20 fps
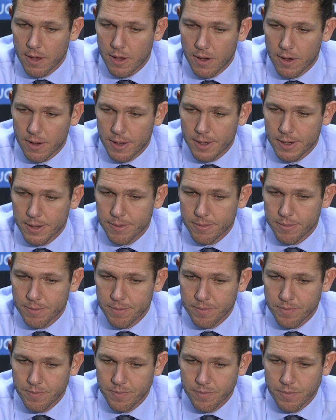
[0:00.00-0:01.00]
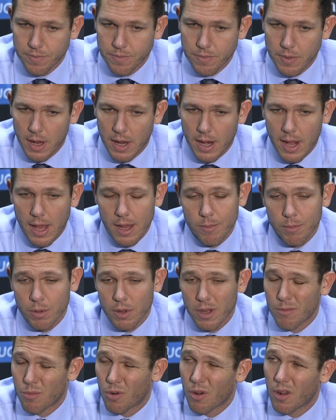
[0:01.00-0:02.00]
And I had
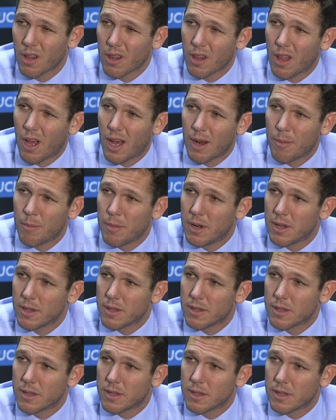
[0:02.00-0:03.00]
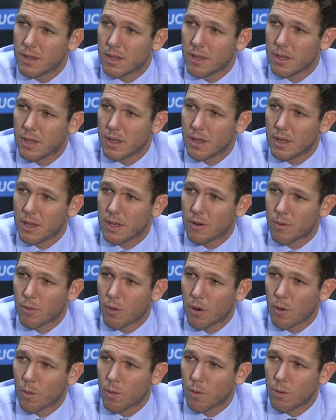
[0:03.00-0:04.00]
played Bron a lot of minutes in a
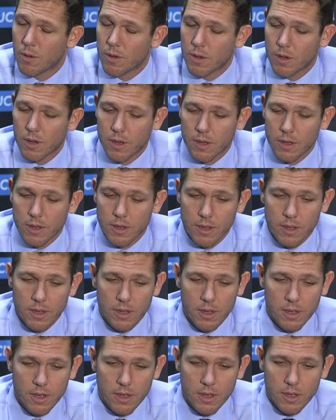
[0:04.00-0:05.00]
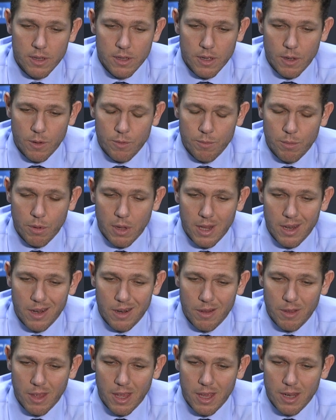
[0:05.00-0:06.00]
row. I was planning
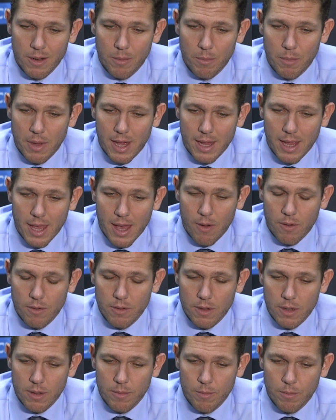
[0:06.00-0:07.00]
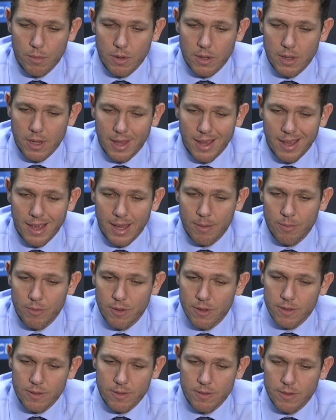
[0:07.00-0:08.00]
on getting him back out, but the game
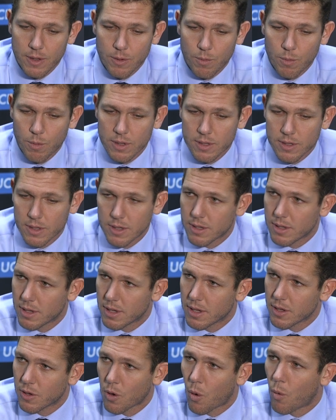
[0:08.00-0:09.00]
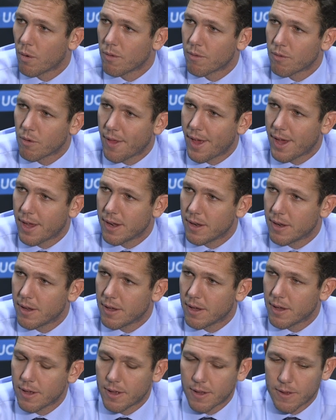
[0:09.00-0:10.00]
just, it wasn't going for that.
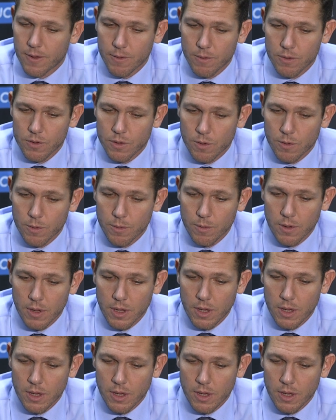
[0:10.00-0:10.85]
So,